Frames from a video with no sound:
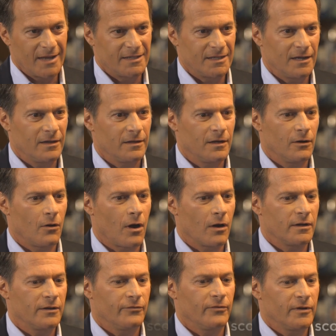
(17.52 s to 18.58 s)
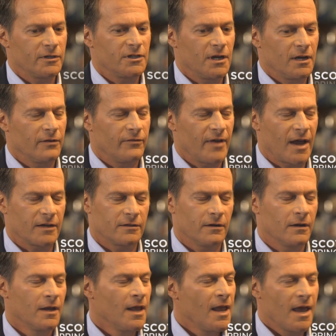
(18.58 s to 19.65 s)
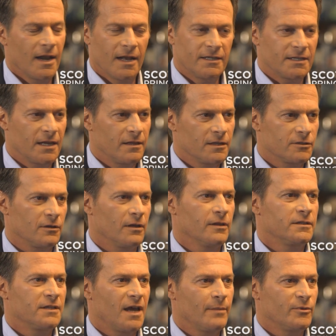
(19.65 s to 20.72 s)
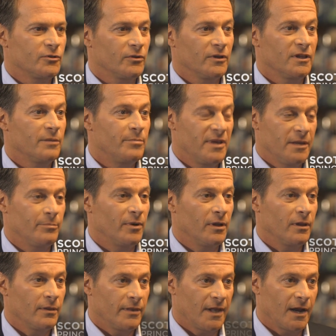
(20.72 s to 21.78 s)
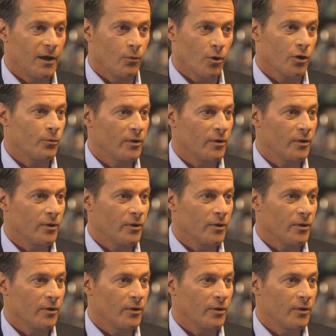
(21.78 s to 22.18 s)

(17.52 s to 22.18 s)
I'd say, you know, our differentiating factor, and I say this all the time, is really the people that I work